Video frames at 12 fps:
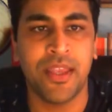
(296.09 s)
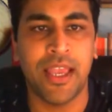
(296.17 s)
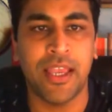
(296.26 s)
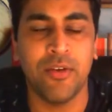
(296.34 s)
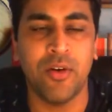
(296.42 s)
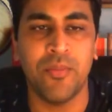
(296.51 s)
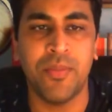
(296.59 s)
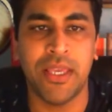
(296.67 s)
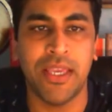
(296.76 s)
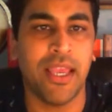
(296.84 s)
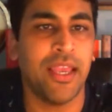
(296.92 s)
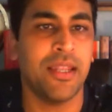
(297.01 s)
A or
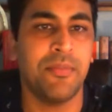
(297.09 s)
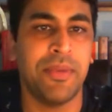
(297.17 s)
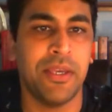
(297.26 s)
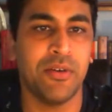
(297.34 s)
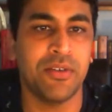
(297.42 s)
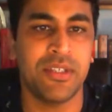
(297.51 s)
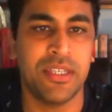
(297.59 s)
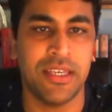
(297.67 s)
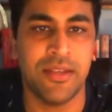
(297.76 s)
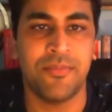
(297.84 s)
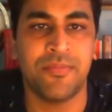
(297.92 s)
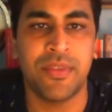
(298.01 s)
B and B or
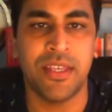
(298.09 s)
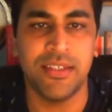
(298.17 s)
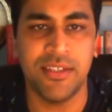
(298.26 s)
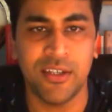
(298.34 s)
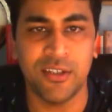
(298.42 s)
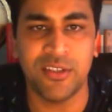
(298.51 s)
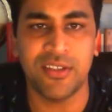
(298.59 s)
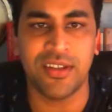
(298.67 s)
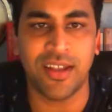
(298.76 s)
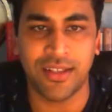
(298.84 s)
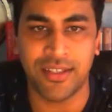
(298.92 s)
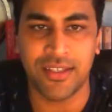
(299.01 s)
C, is equal to the
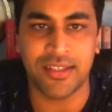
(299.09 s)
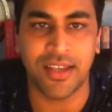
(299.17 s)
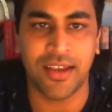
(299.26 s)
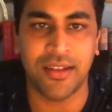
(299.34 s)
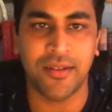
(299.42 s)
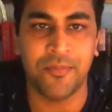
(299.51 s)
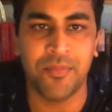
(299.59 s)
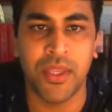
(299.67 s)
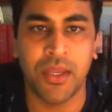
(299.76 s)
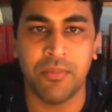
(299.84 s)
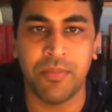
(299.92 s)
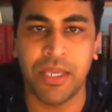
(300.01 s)
right-hand side,
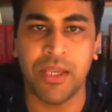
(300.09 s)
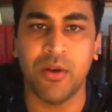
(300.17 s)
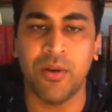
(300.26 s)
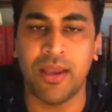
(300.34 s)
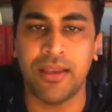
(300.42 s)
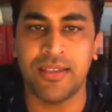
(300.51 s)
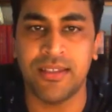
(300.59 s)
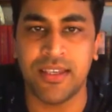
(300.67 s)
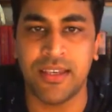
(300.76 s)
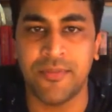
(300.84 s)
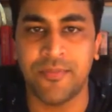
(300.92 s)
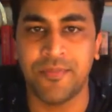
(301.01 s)
B or
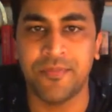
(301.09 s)
AC.